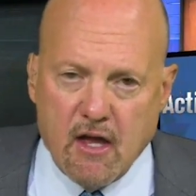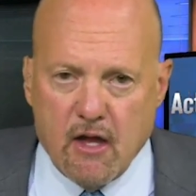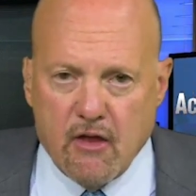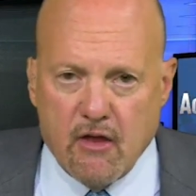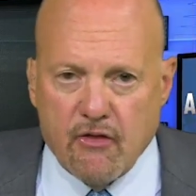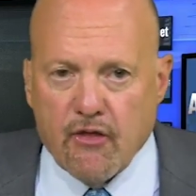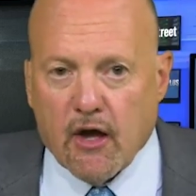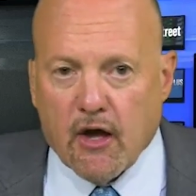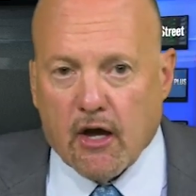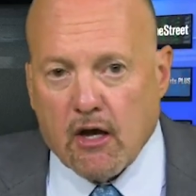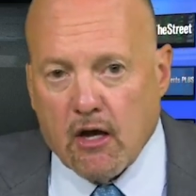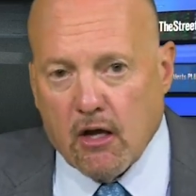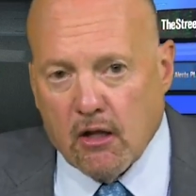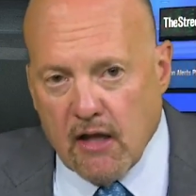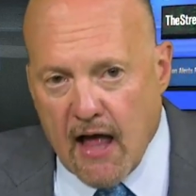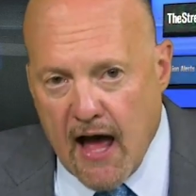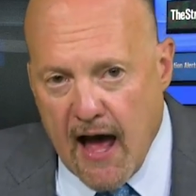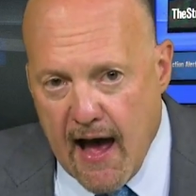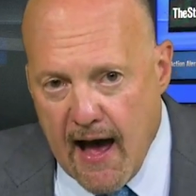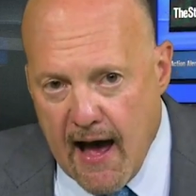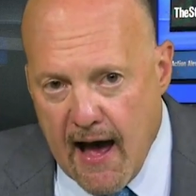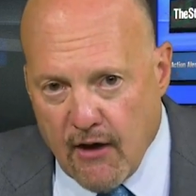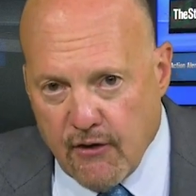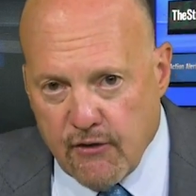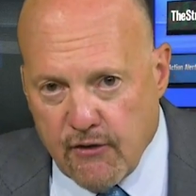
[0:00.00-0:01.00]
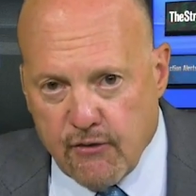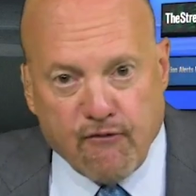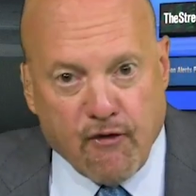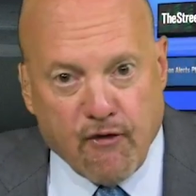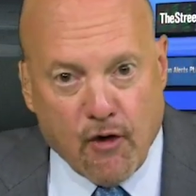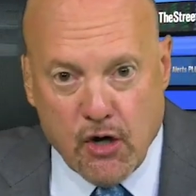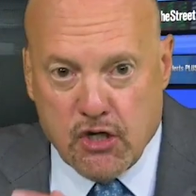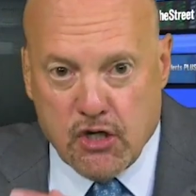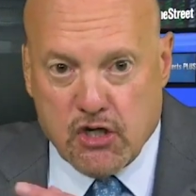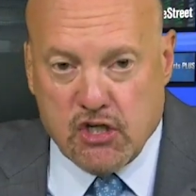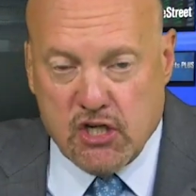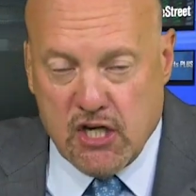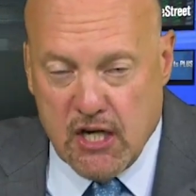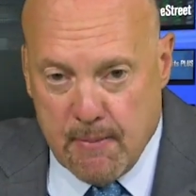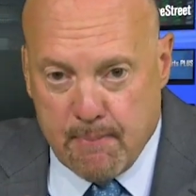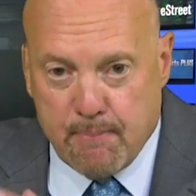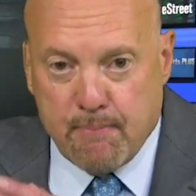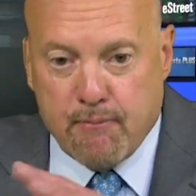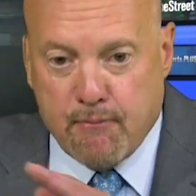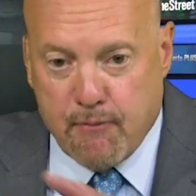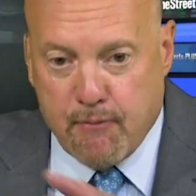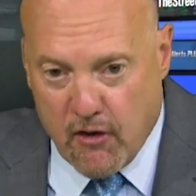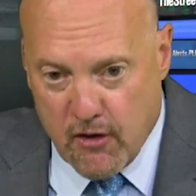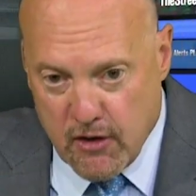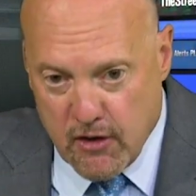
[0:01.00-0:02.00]
the cloud, very
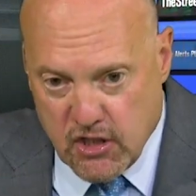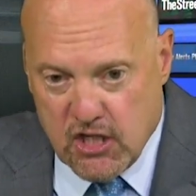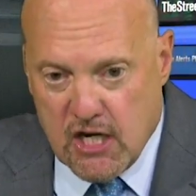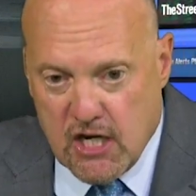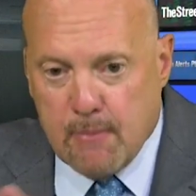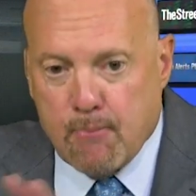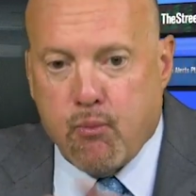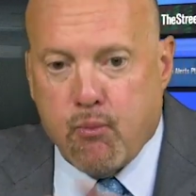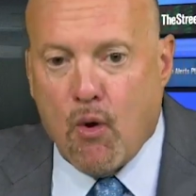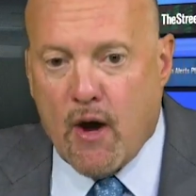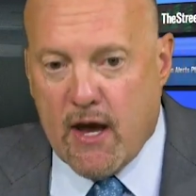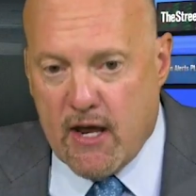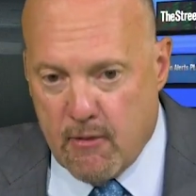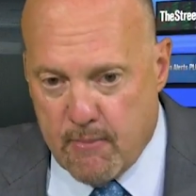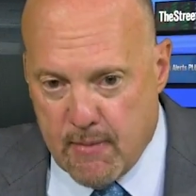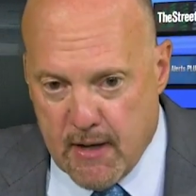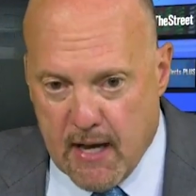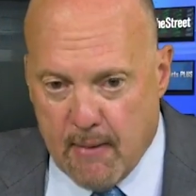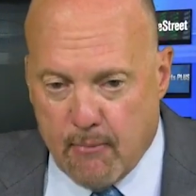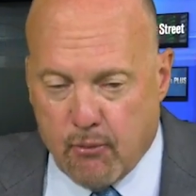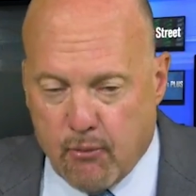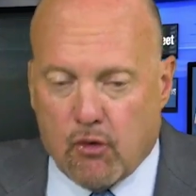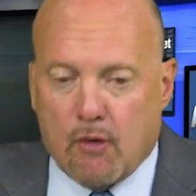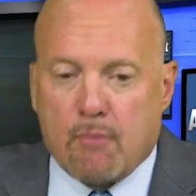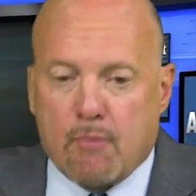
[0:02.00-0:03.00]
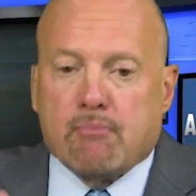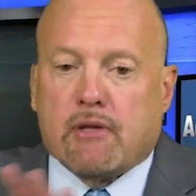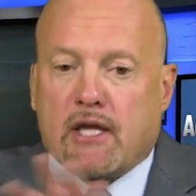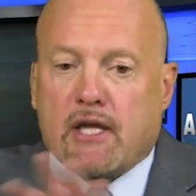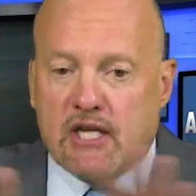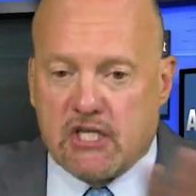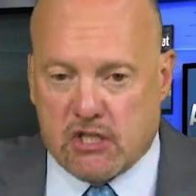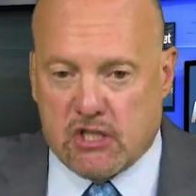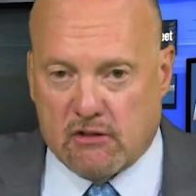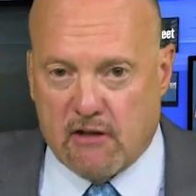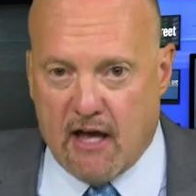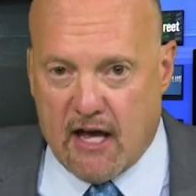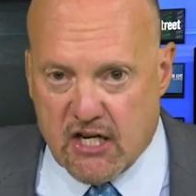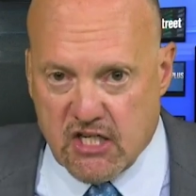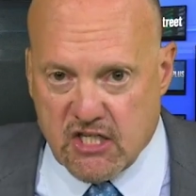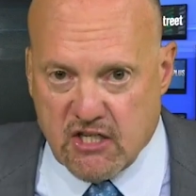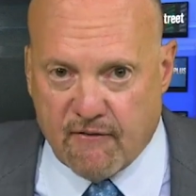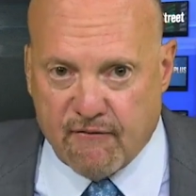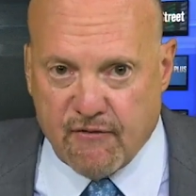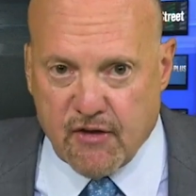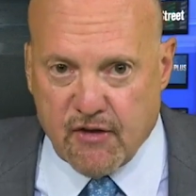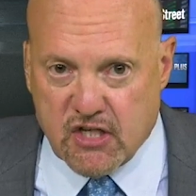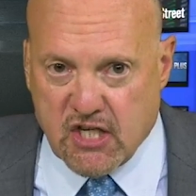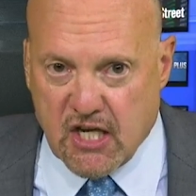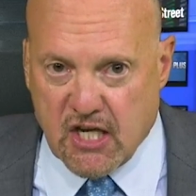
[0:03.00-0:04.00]
cheap way to be able to replace a lot of stuff
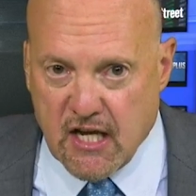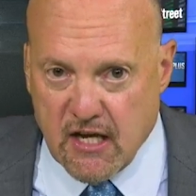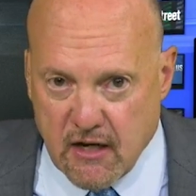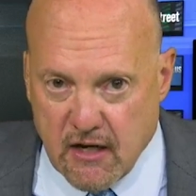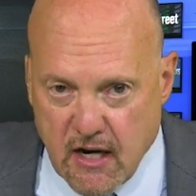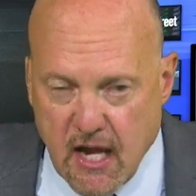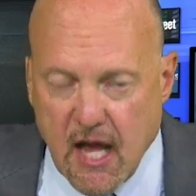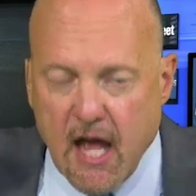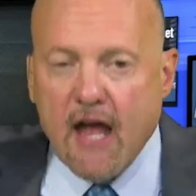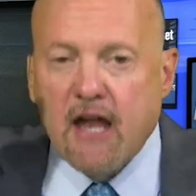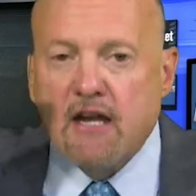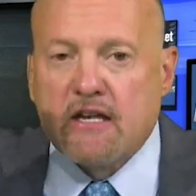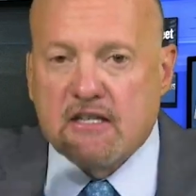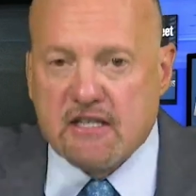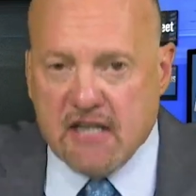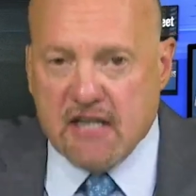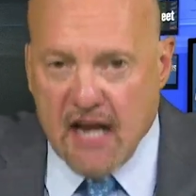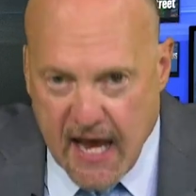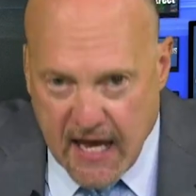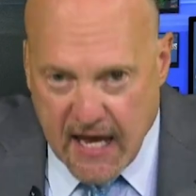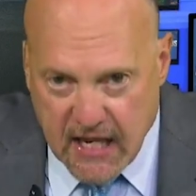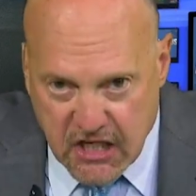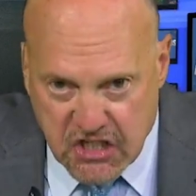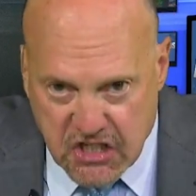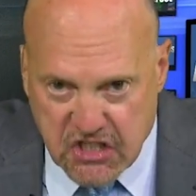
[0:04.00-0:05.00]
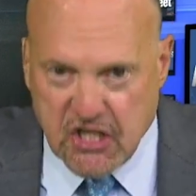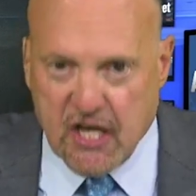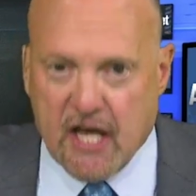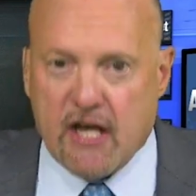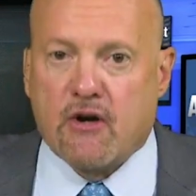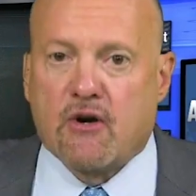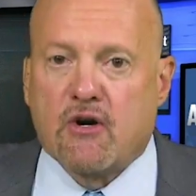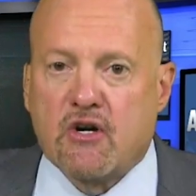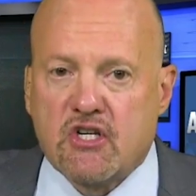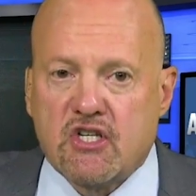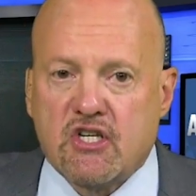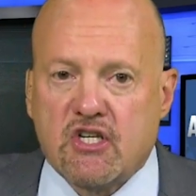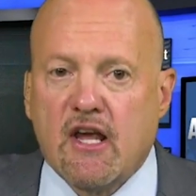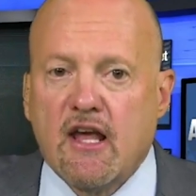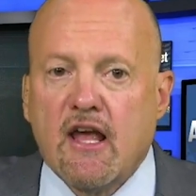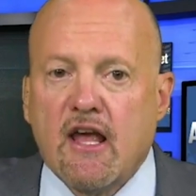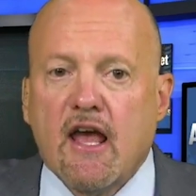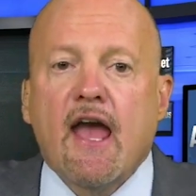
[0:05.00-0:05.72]
that's in data centers,